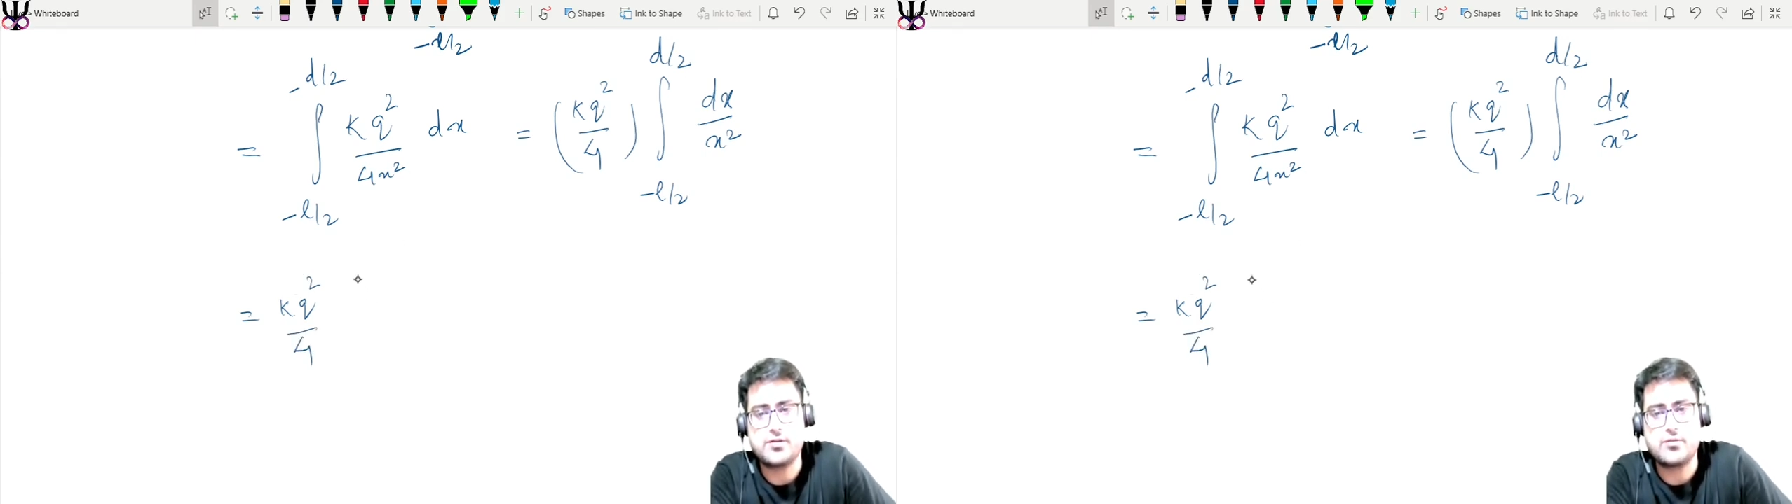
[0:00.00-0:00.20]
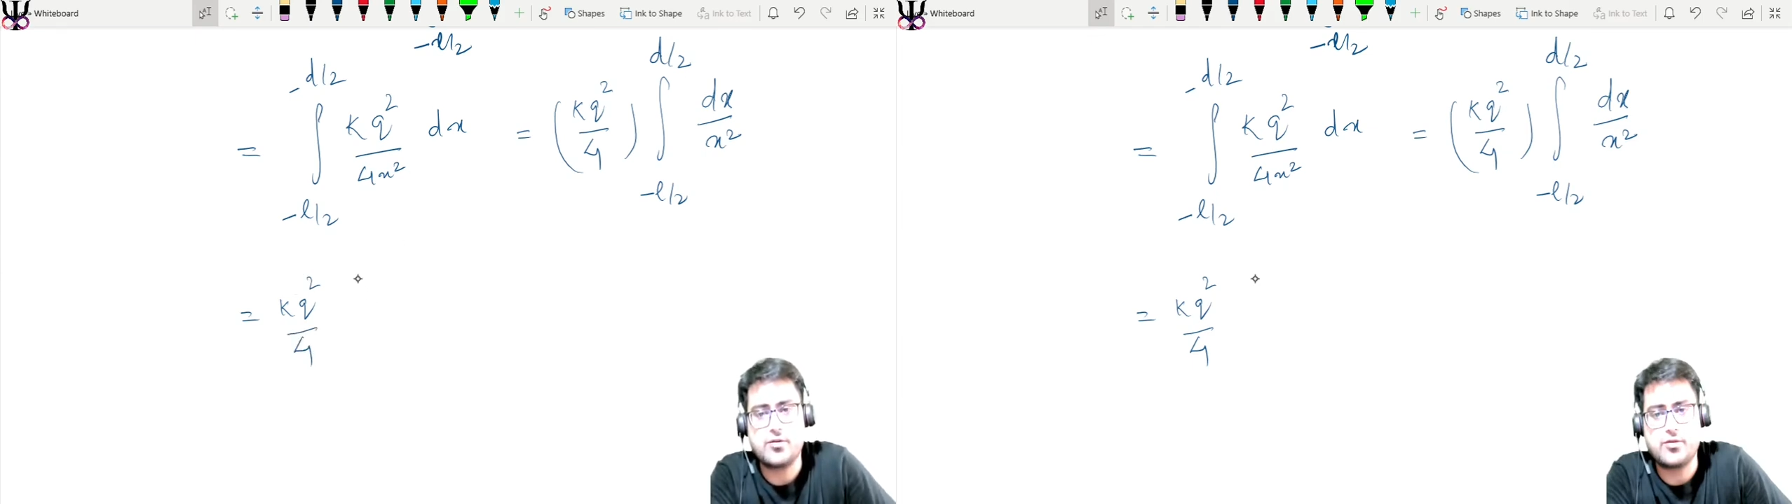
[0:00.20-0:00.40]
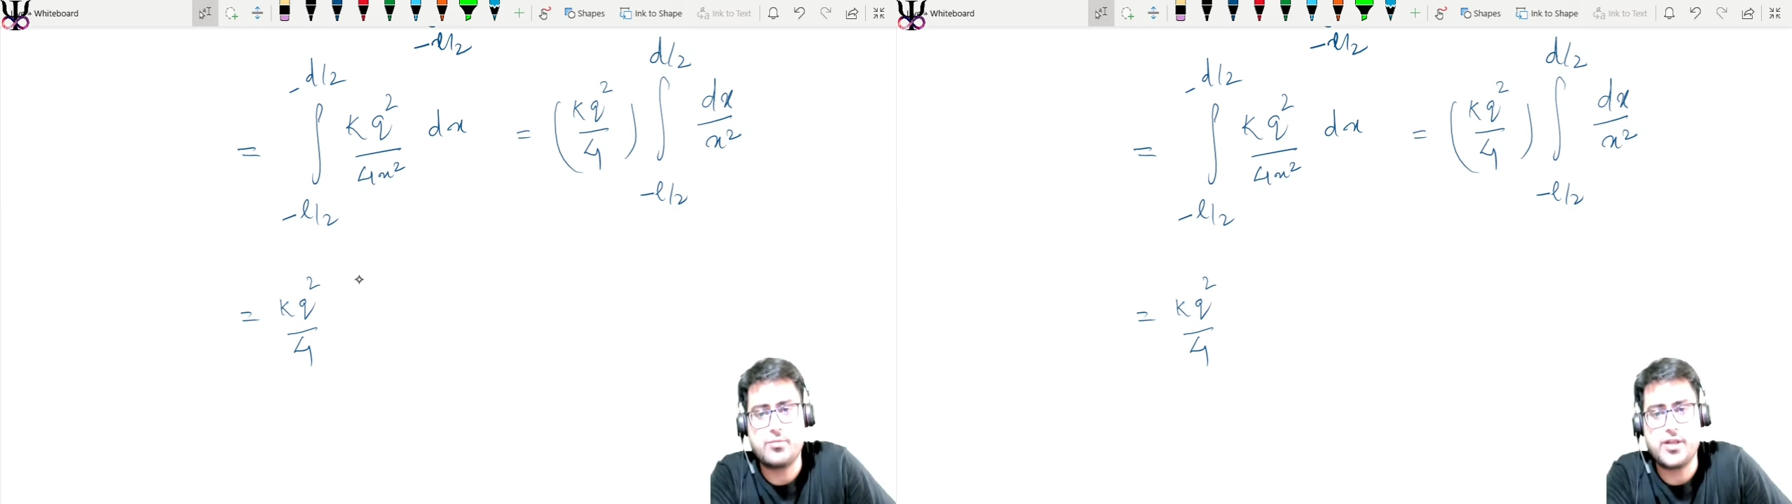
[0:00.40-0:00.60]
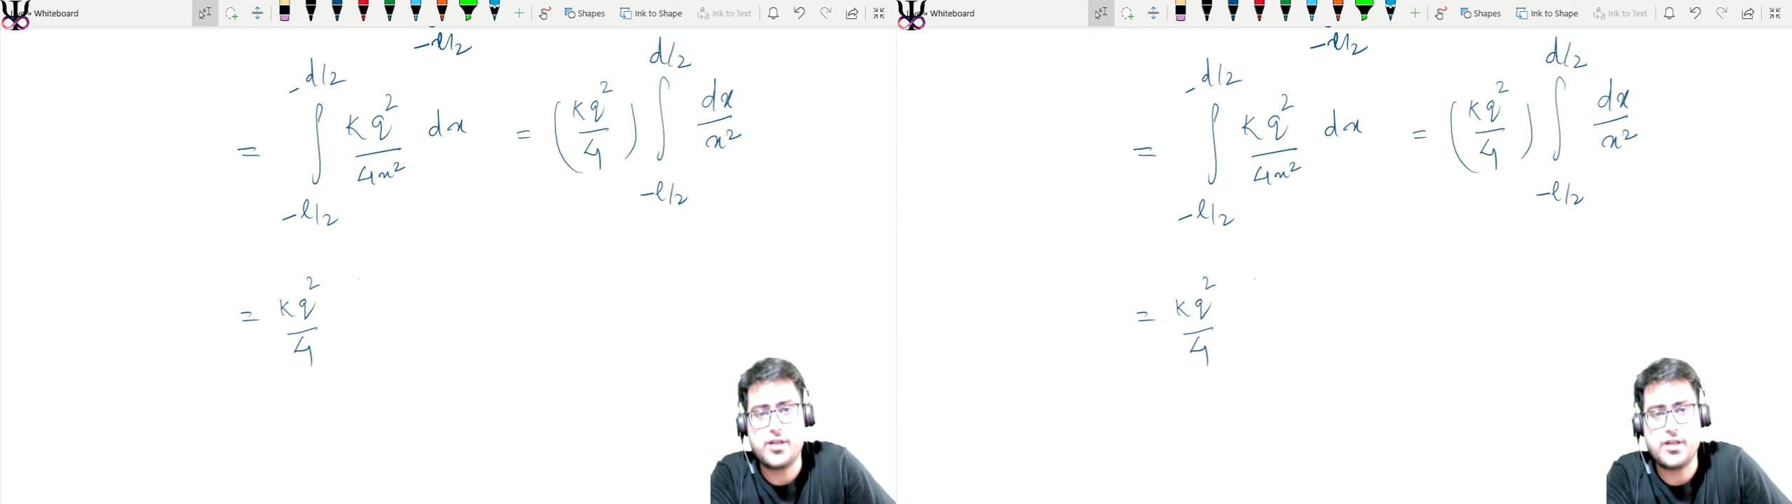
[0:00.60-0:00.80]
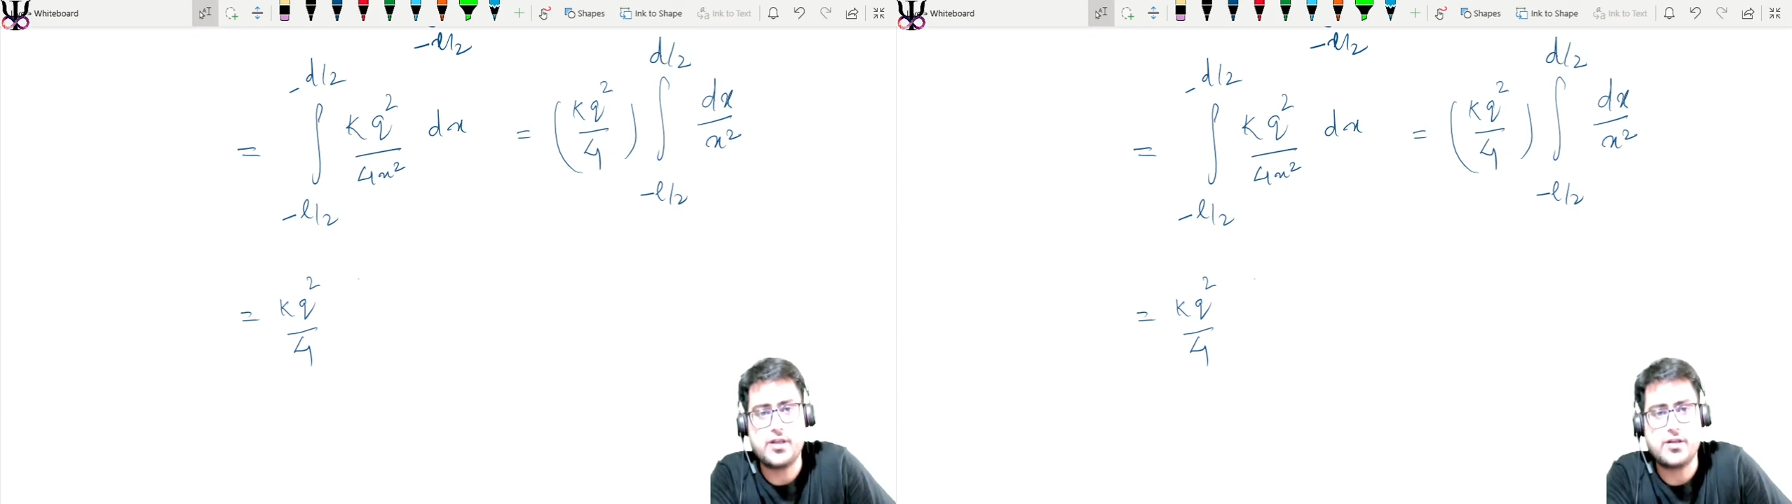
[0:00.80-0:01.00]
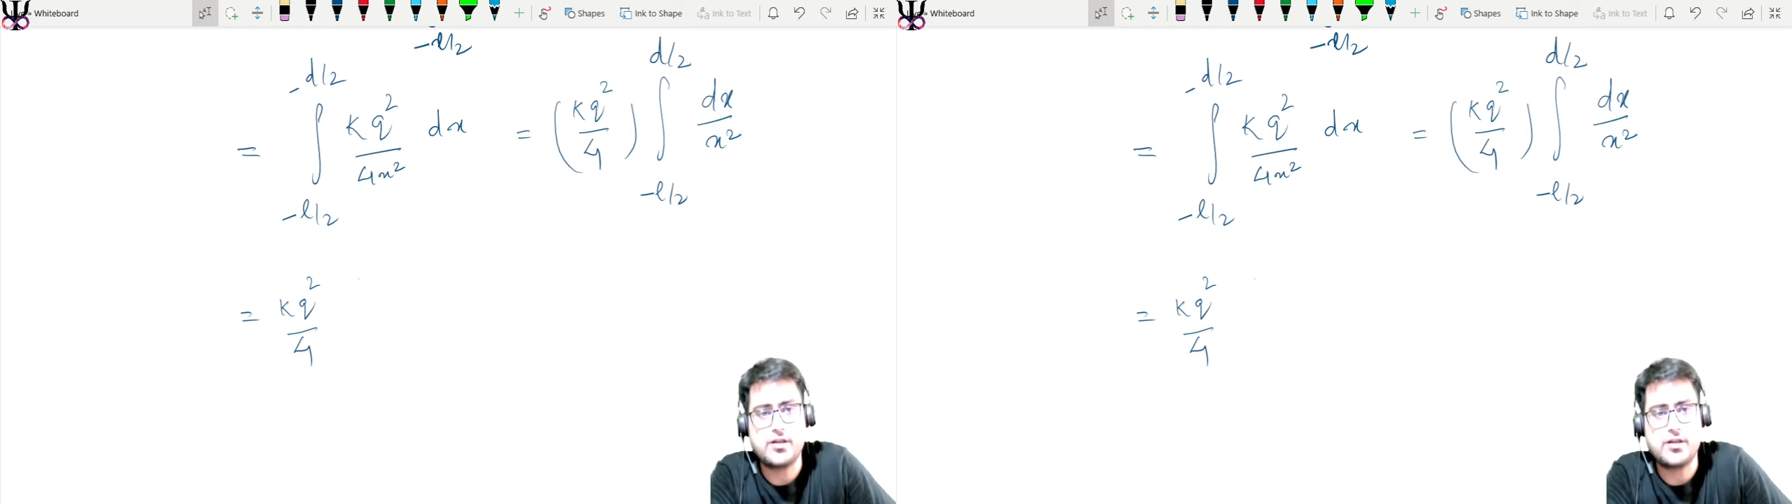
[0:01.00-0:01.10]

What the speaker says: would be